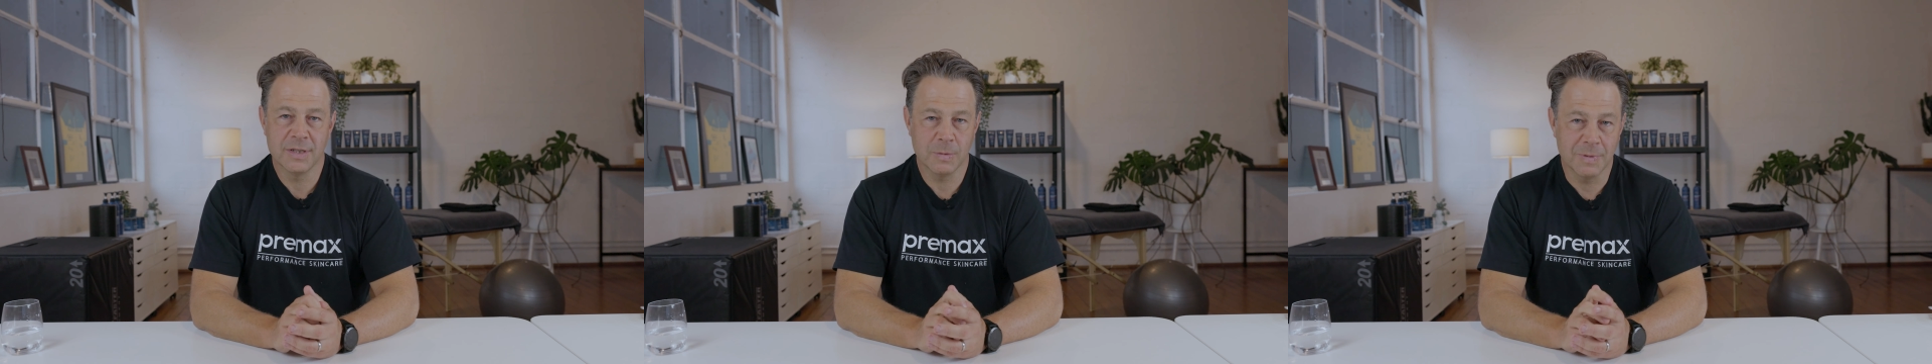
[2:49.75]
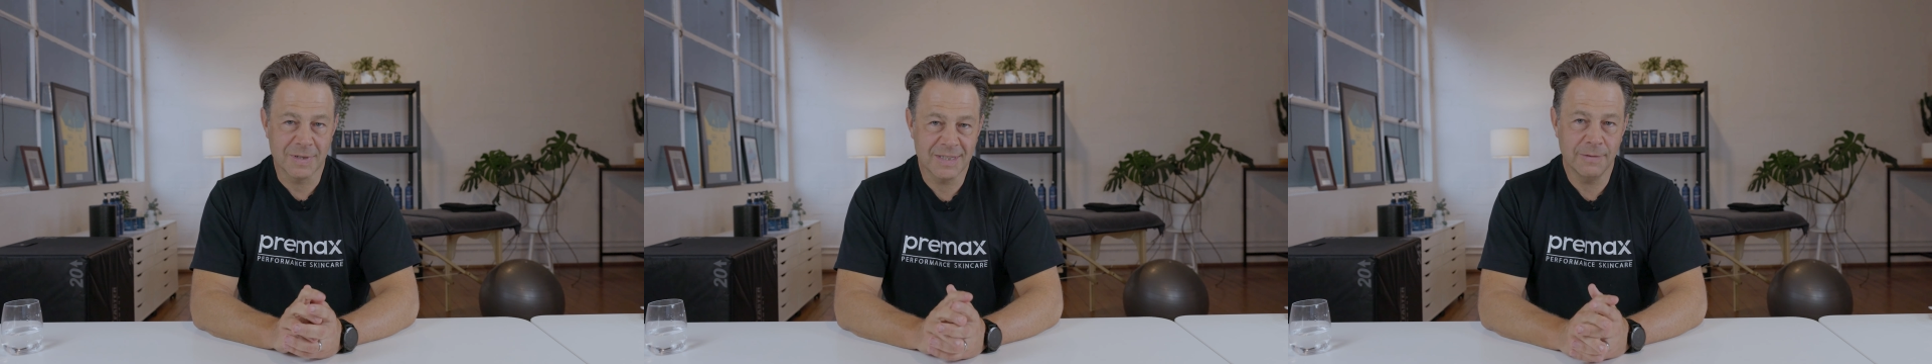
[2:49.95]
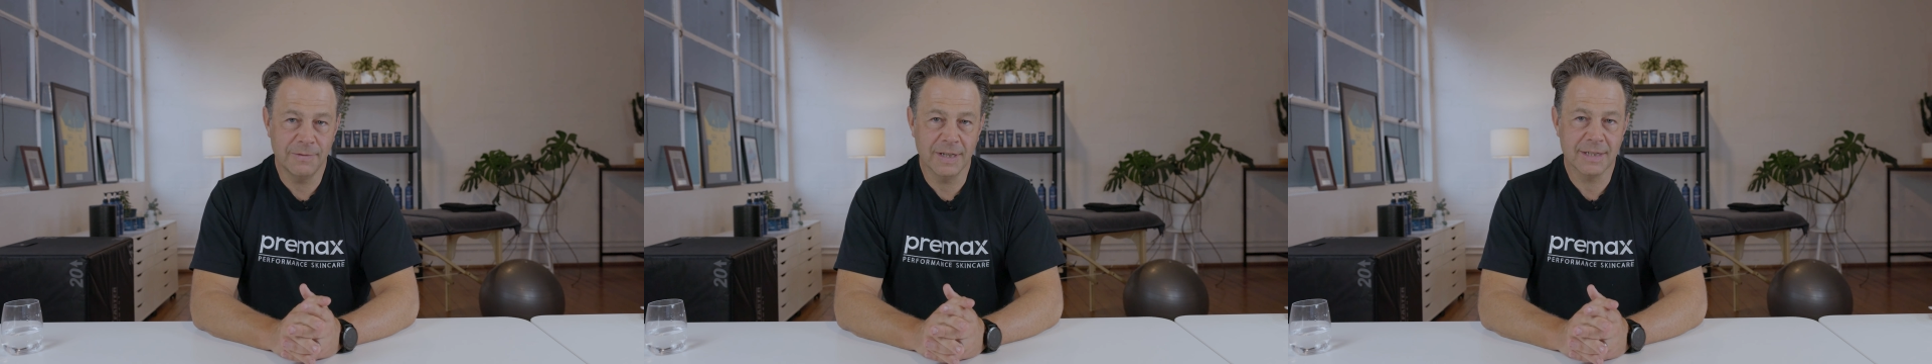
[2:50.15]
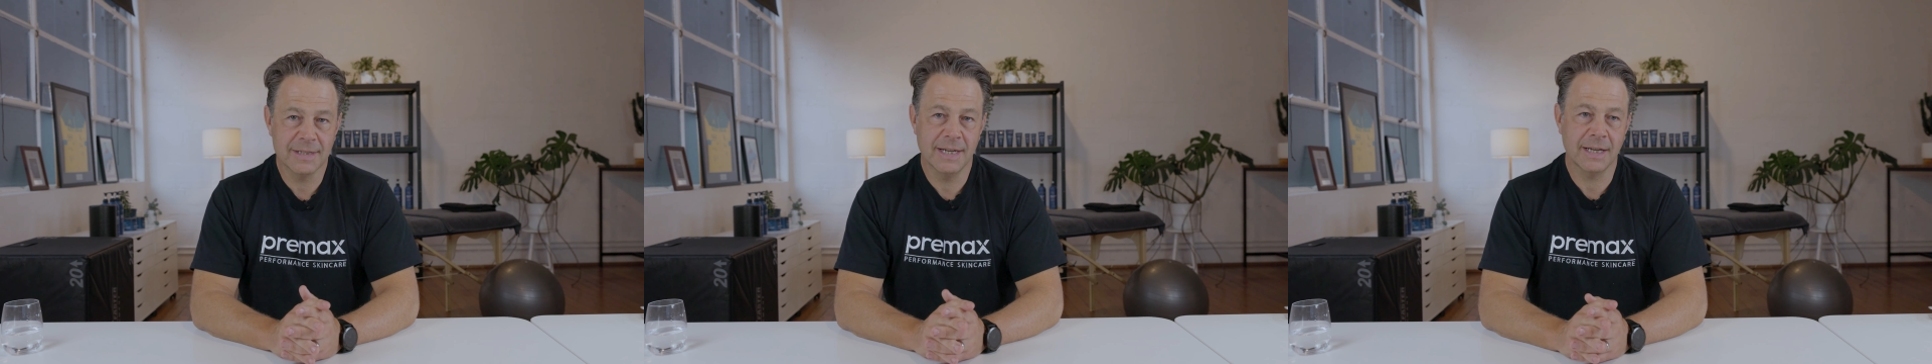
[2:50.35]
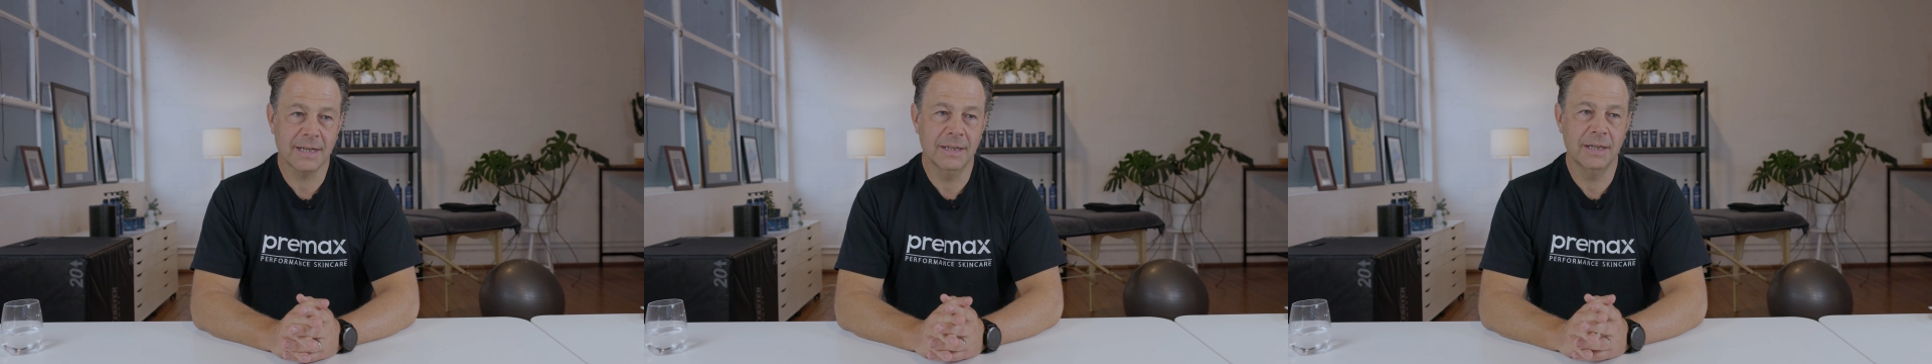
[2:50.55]
specific
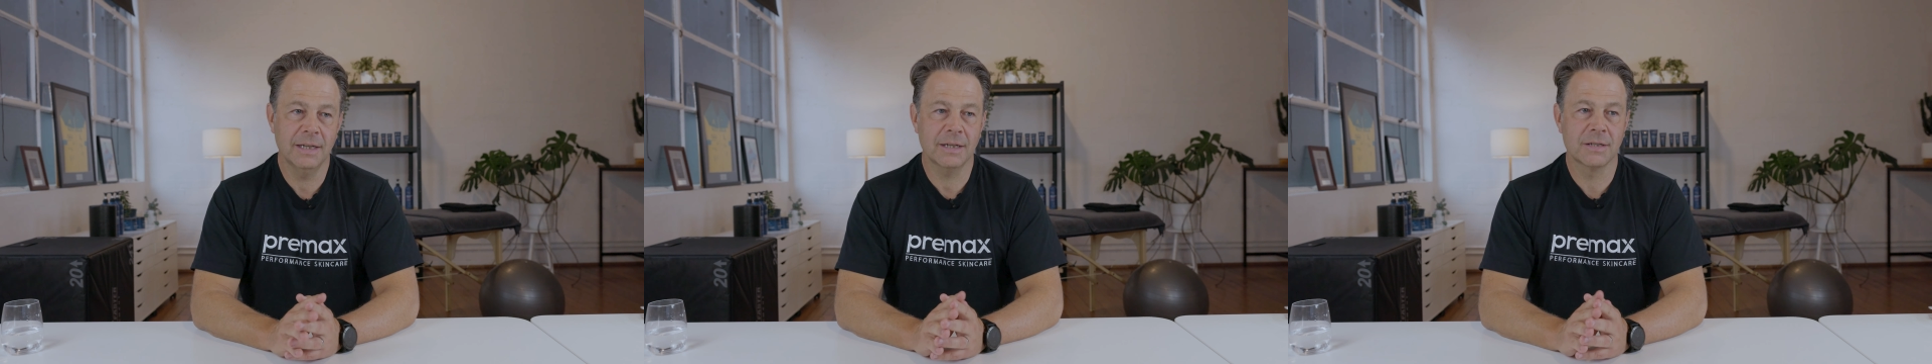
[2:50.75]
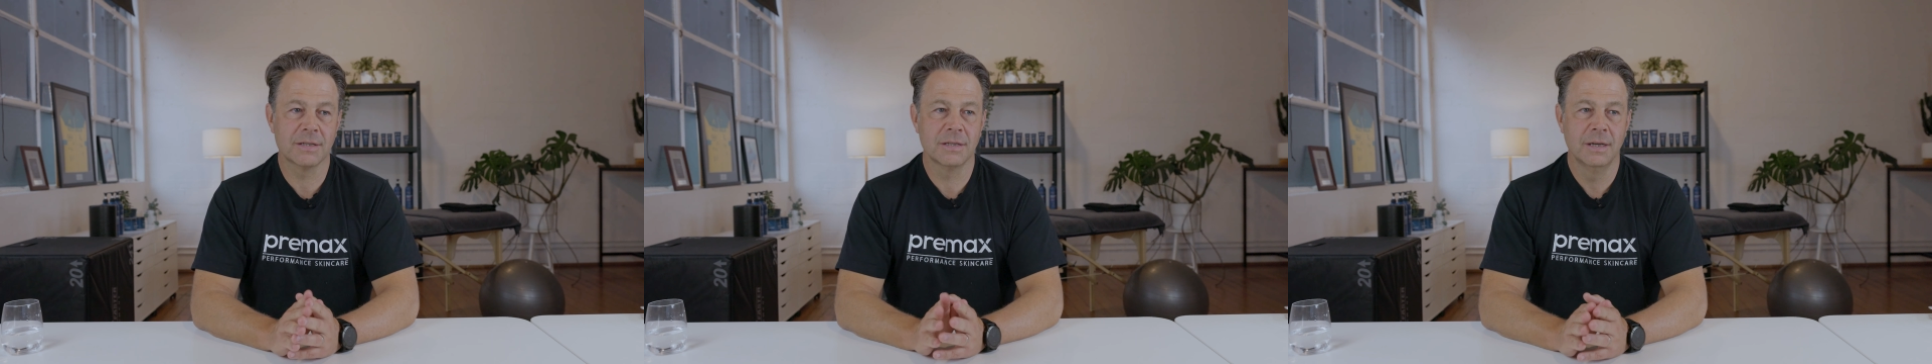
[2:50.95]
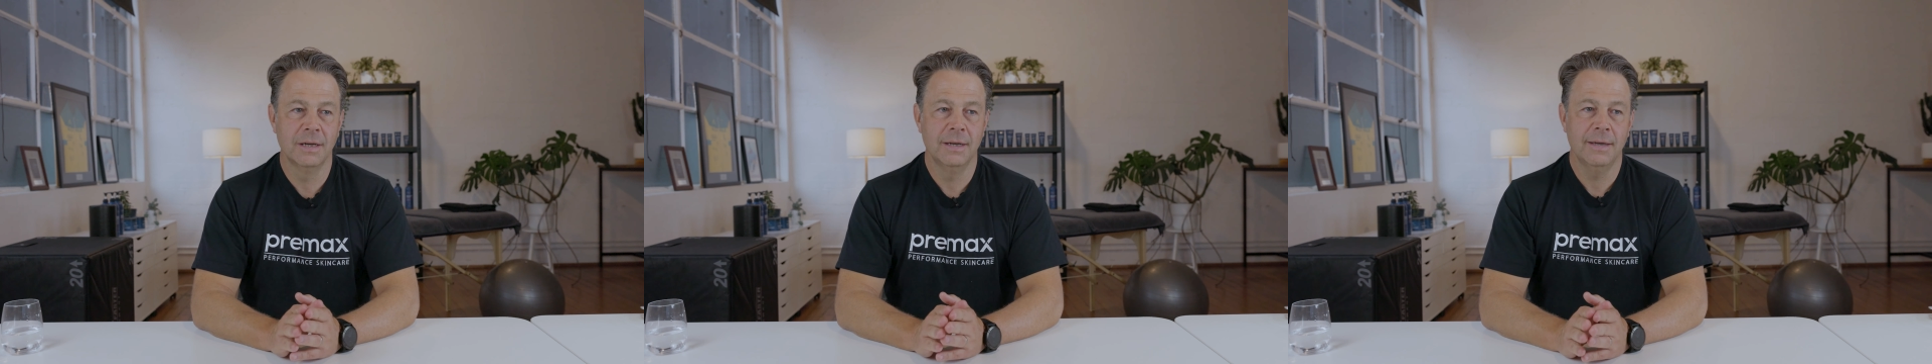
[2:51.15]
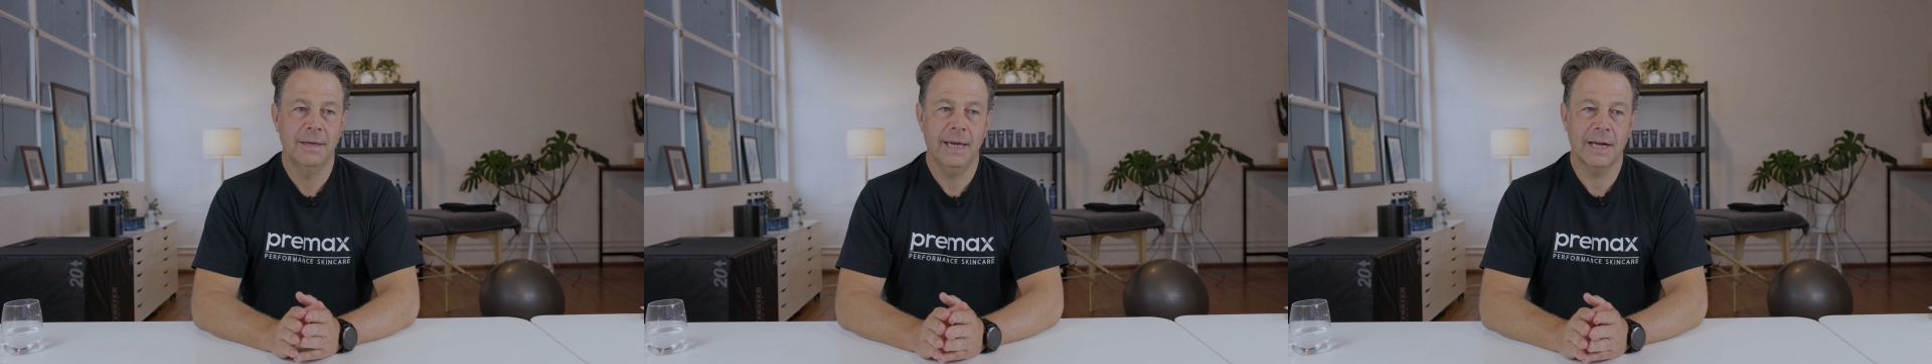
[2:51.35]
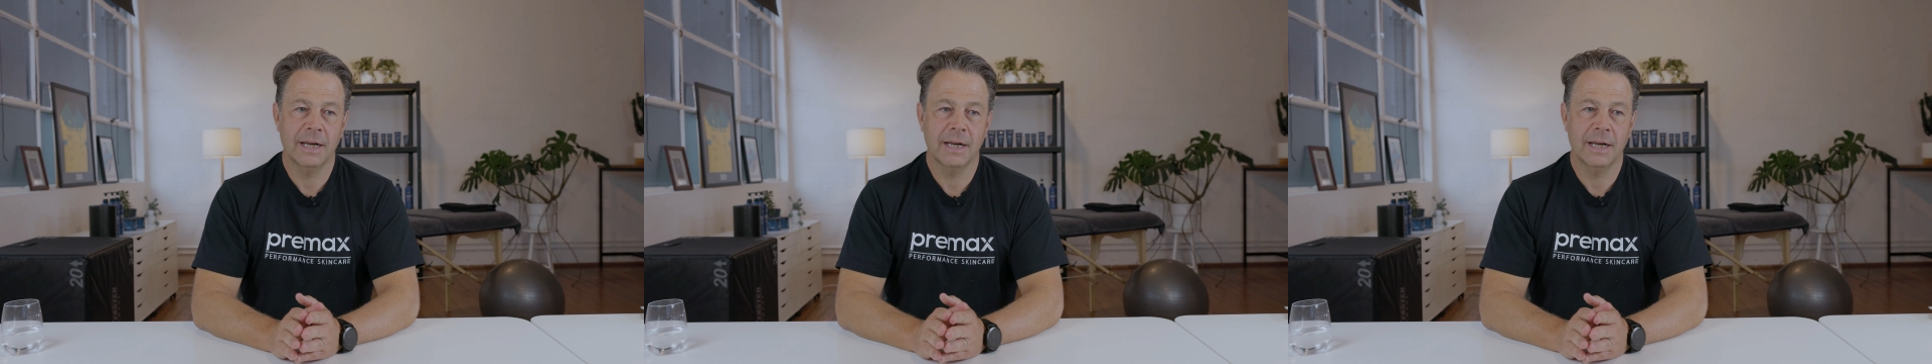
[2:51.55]
techniques. Our